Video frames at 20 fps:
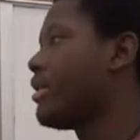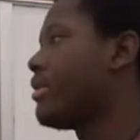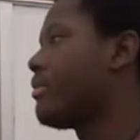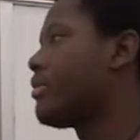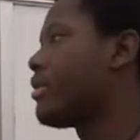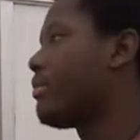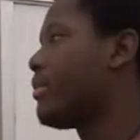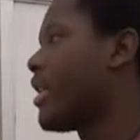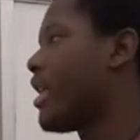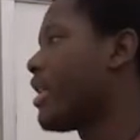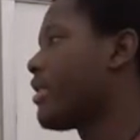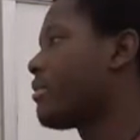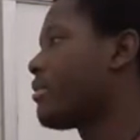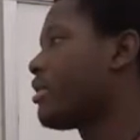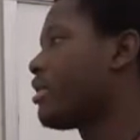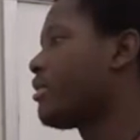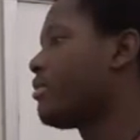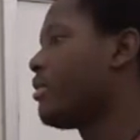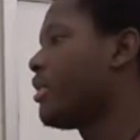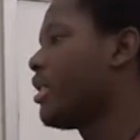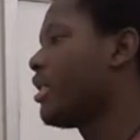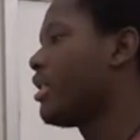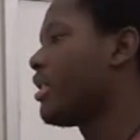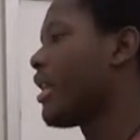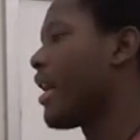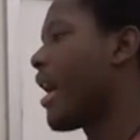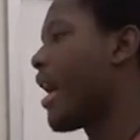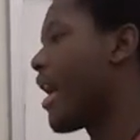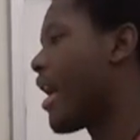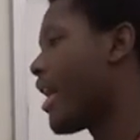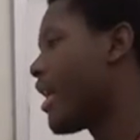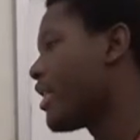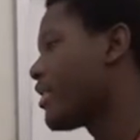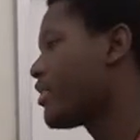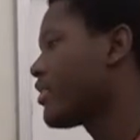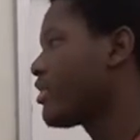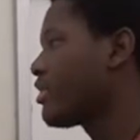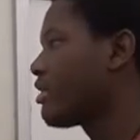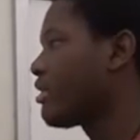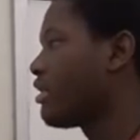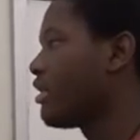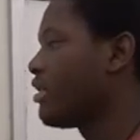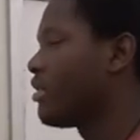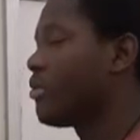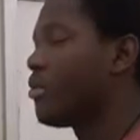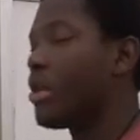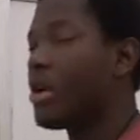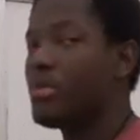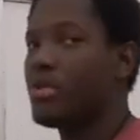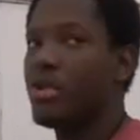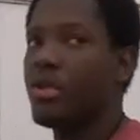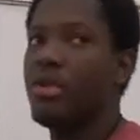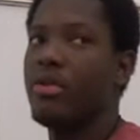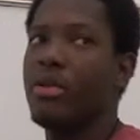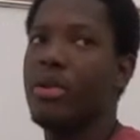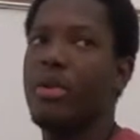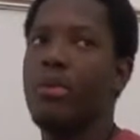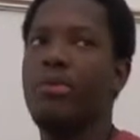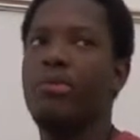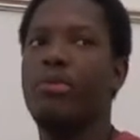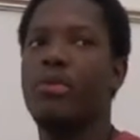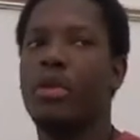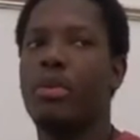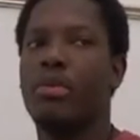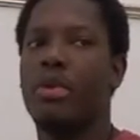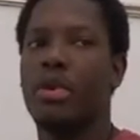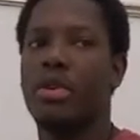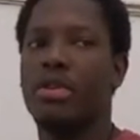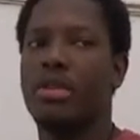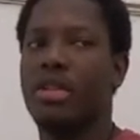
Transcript: even if the password is being hashed in the web server,